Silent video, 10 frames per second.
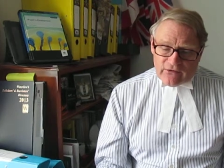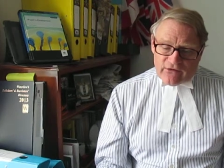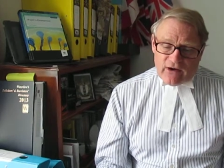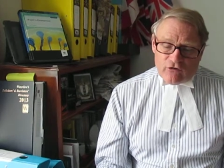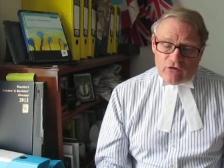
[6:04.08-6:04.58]

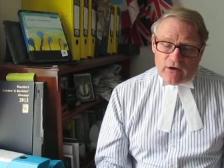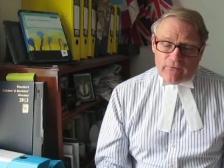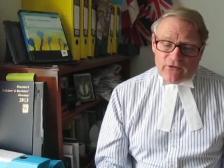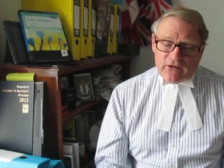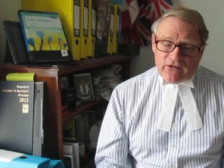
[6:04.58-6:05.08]
section
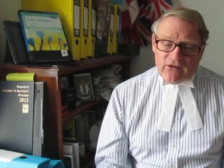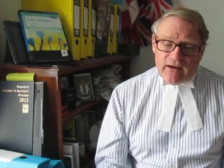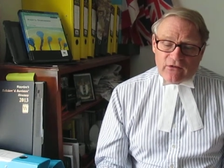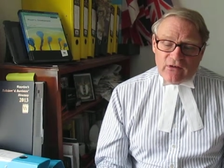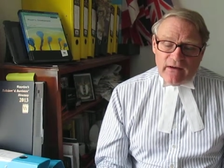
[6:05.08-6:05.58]
gives
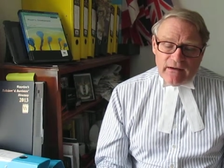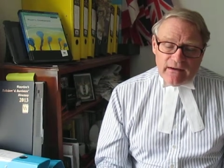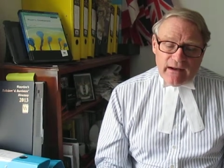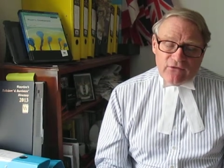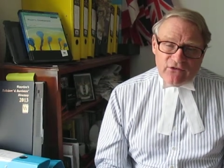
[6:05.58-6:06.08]
succinct
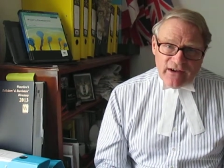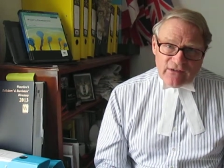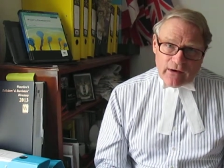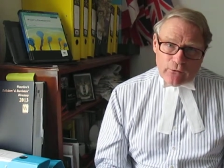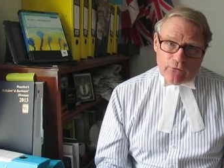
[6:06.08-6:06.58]
yet
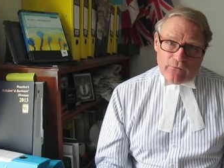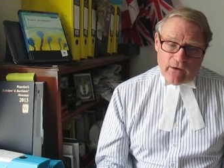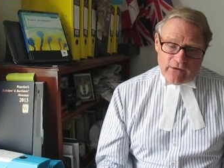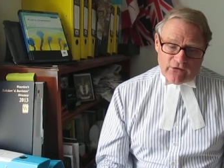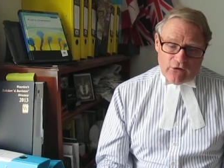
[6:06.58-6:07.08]
detailed
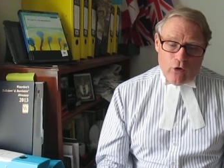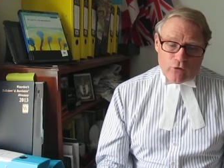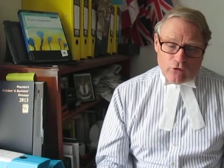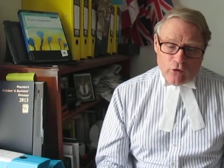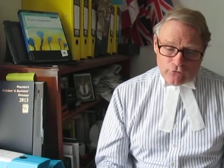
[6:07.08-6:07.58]
advice
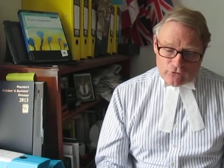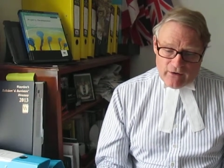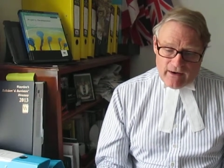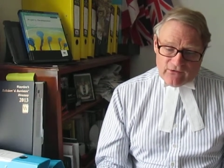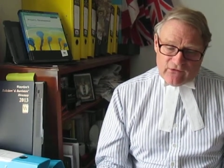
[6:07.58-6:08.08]
on
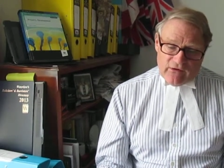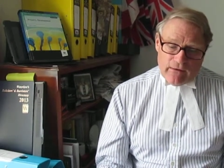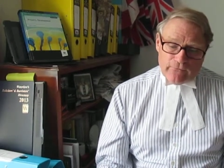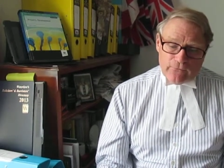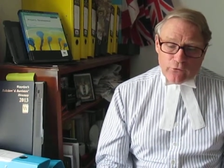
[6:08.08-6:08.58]
contracts
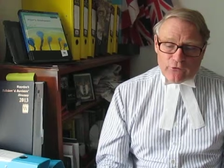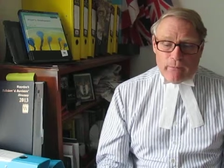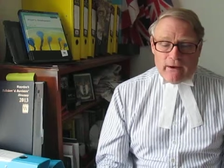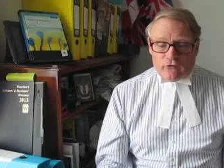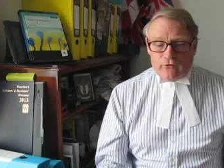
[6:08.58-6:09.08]
and the full
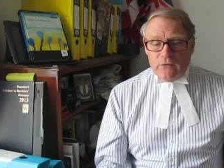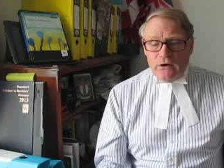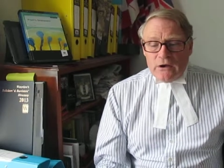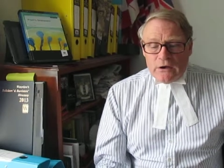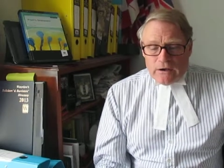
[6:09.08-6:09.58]
spectrum
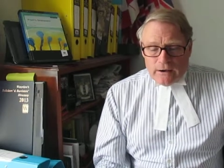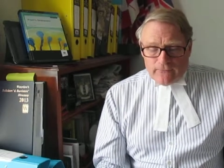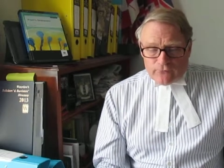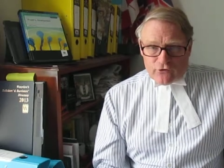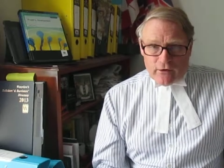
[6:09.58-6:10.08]

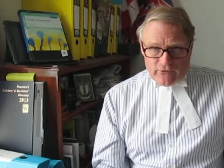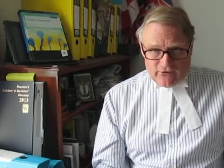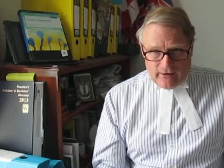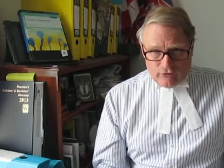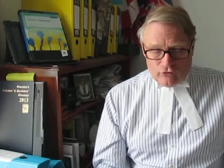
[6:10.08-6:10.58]
of
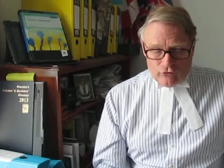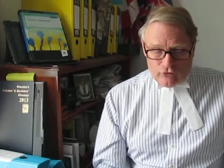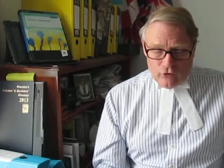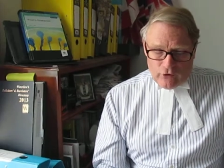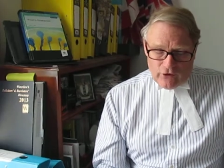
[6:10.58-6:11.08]
transaction
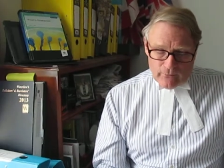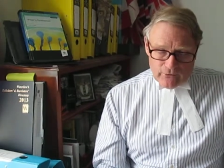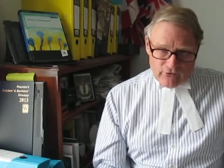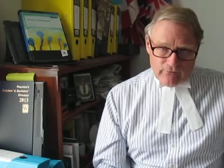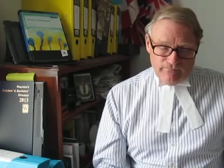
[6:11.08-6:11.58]

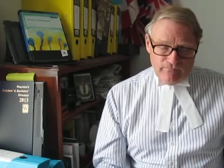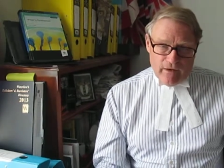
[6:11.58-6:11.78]
documents,